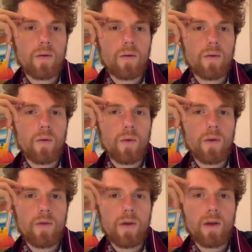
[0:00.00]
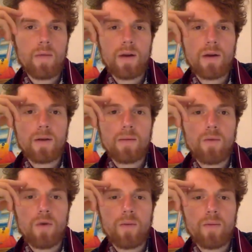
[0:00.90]
Would you recommend
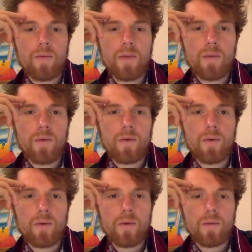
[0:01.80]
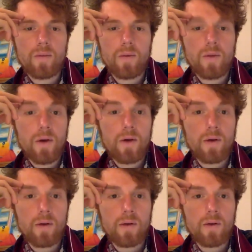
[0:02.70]
more people
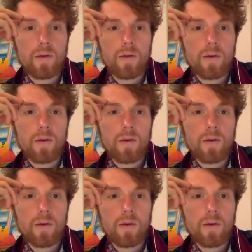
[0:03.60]
learn